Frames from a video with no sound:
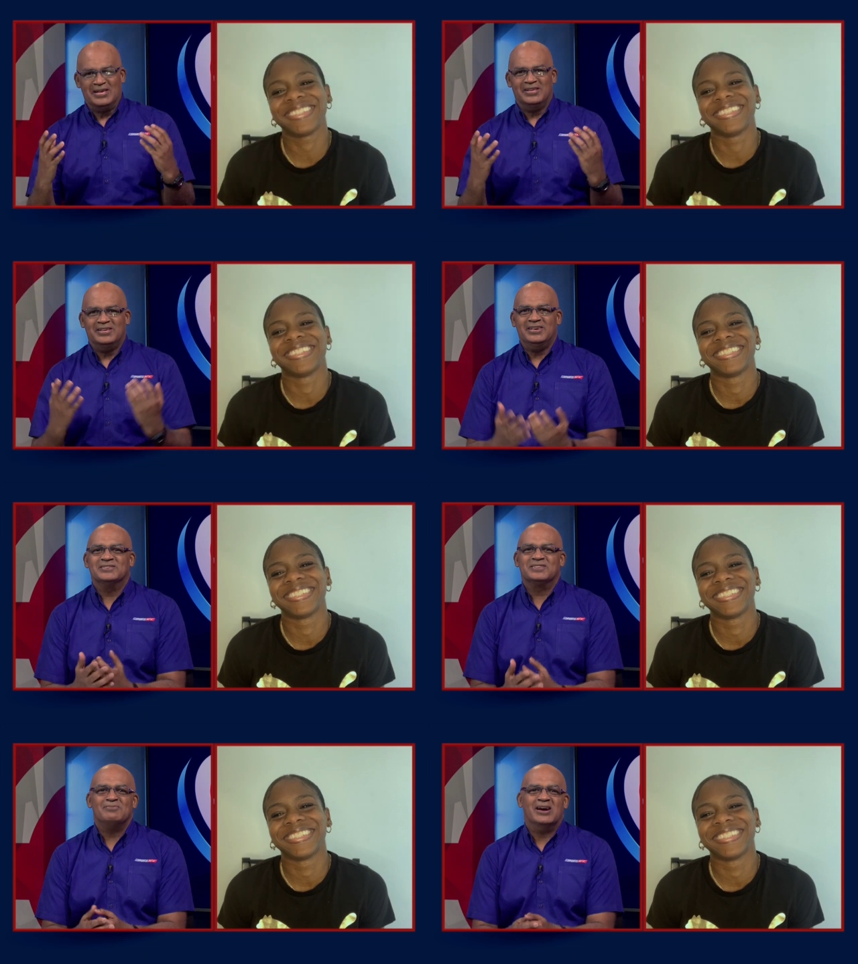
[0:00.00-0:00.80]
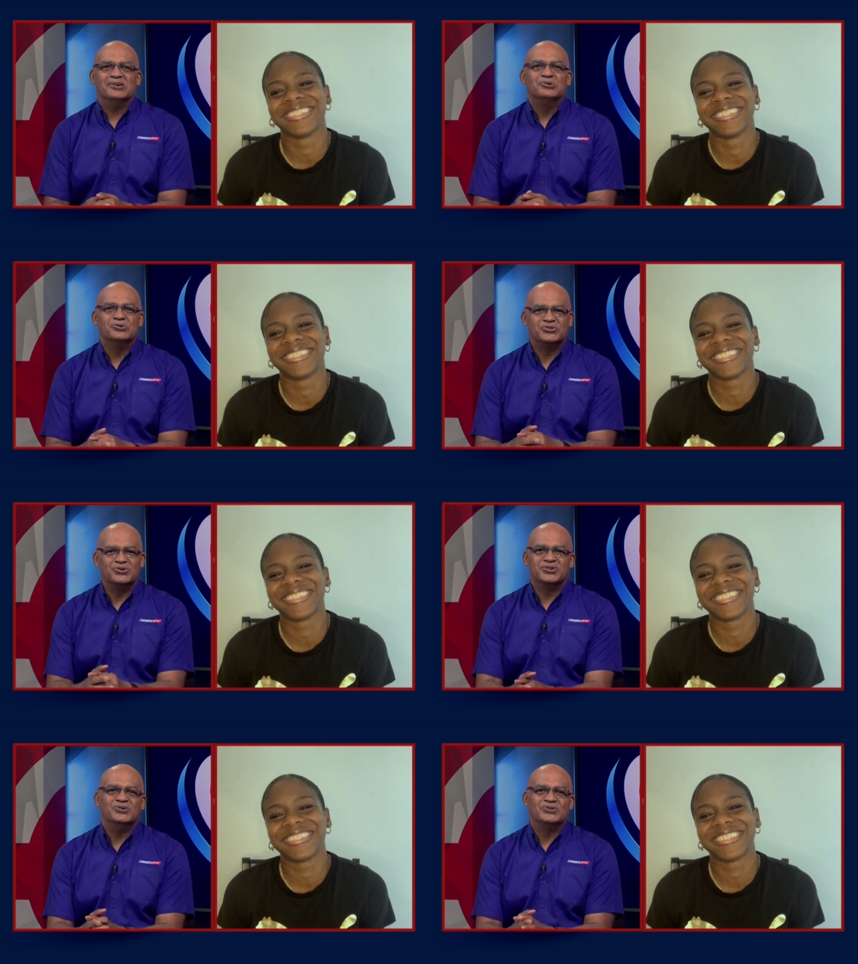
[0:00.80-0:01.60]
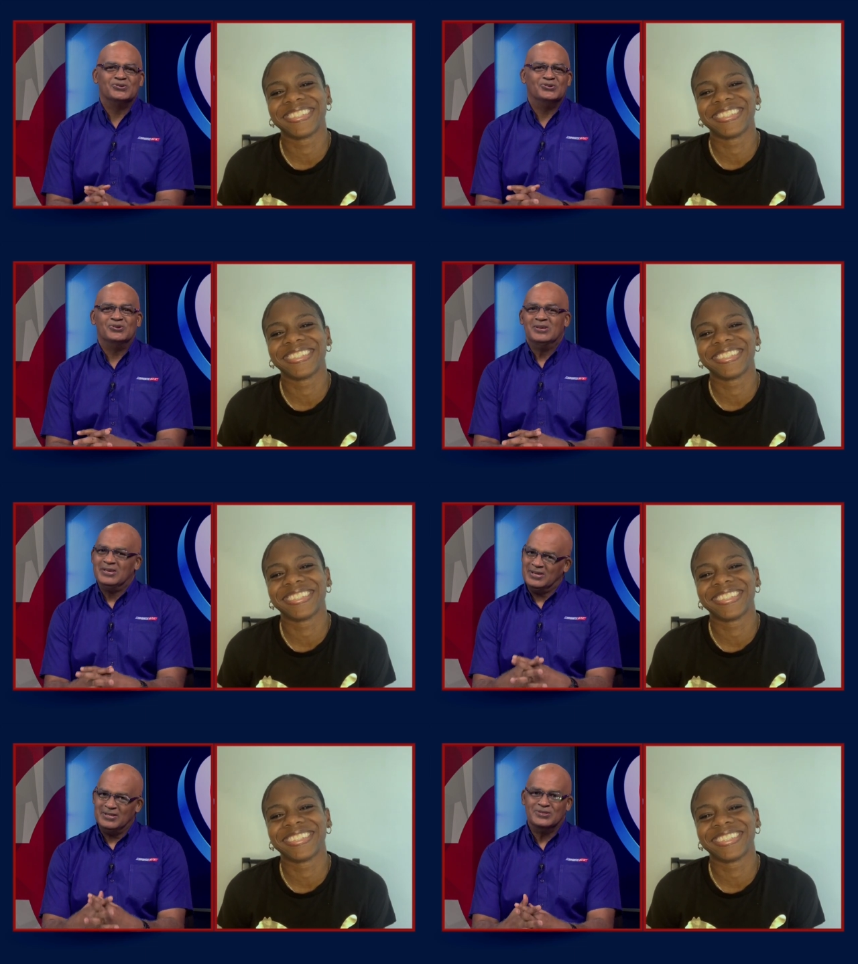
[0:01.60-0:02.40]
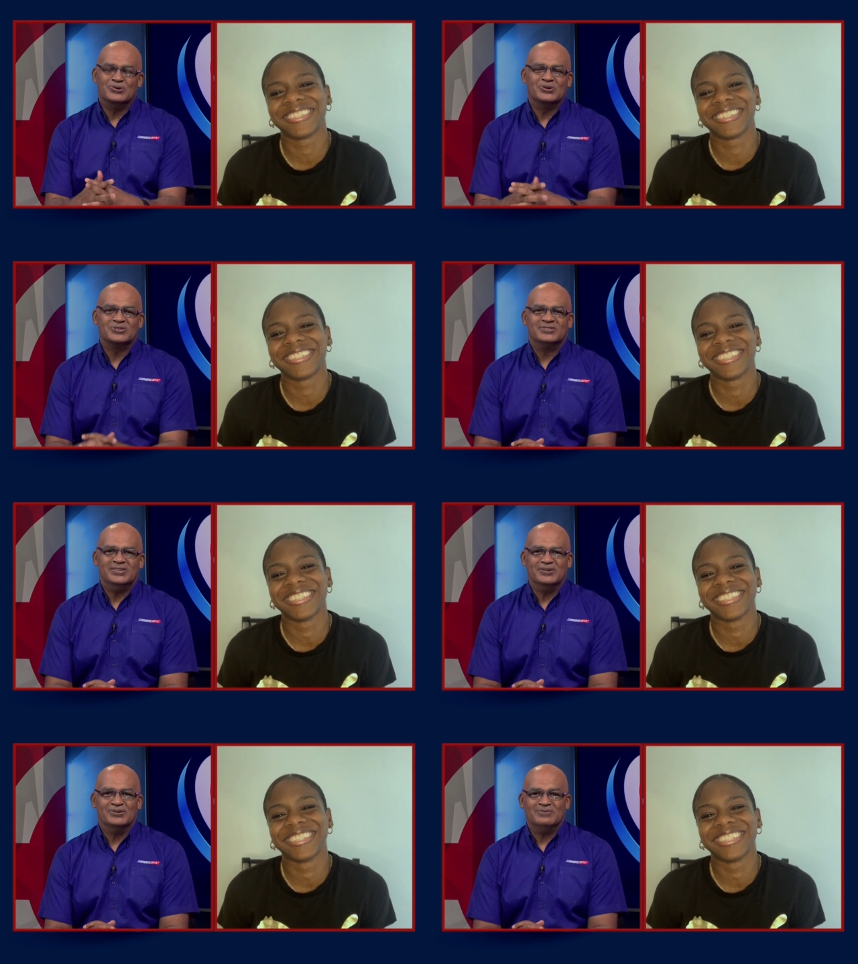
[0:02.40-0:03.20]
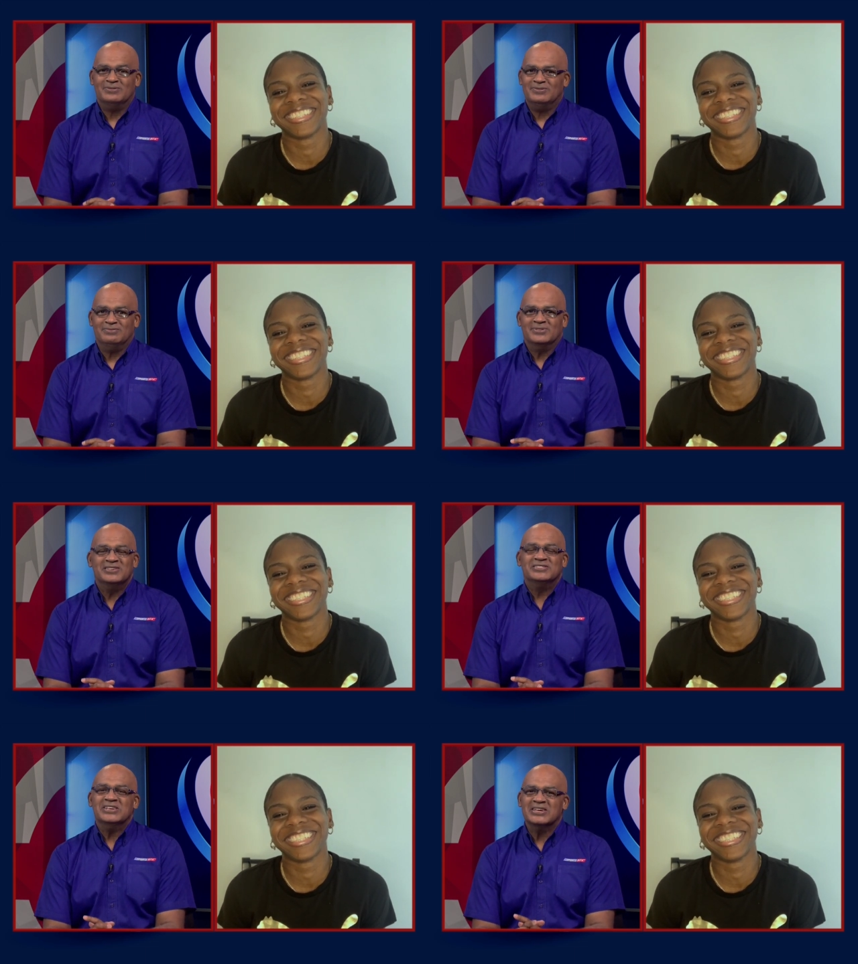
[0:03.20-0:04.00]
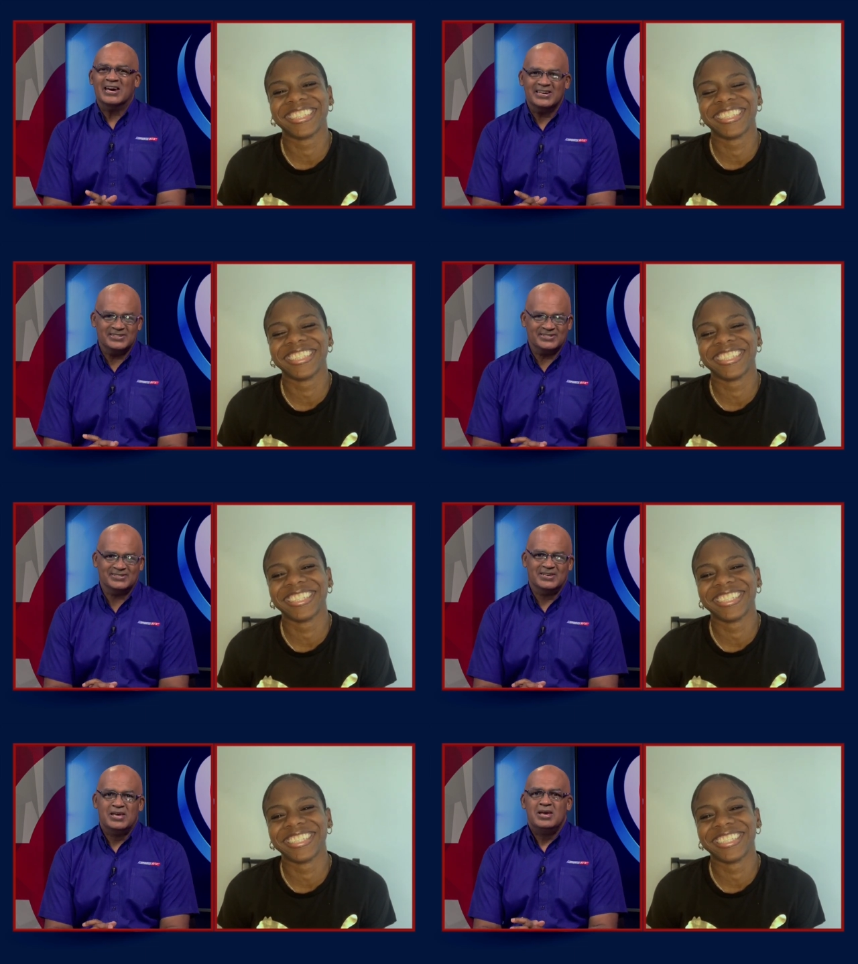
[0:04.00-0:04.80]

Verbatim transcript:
Speaker 1: he is the man who took you to those you know dizzying heights.